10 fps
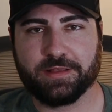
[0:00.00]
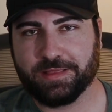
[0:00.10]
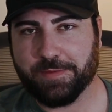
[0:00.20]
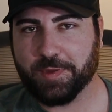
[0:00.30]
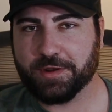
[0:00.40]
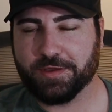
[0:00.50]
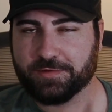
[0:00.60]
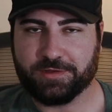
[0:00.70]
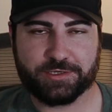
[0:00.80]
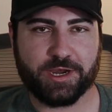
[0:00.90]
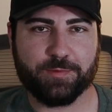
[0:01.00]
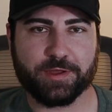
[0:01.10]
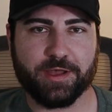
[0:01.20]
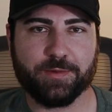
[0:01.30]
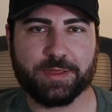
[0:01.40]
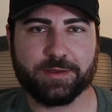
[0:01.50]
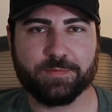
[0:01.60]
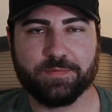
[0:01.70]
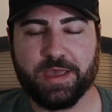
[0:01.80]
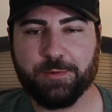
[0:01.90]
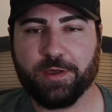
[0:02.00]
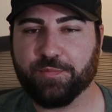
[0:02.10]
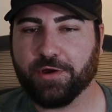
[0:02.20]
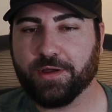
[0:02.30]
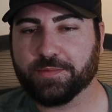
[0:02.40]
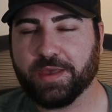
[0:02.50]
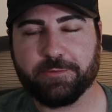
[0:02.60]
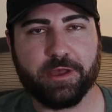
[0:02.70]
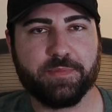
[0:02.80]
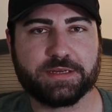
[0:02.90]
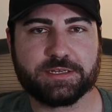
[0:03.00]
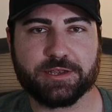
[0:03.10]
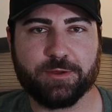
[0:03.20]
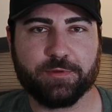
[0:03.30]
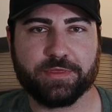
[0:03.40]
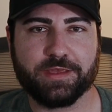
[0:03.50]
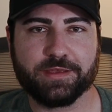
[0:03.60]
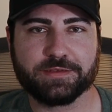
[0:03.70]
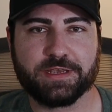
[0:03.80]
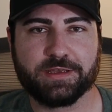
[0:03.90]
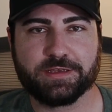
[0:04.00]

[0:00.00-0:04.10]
Let me know, drop a comment. Maybe I'm wrong, maybe I missed a couple things.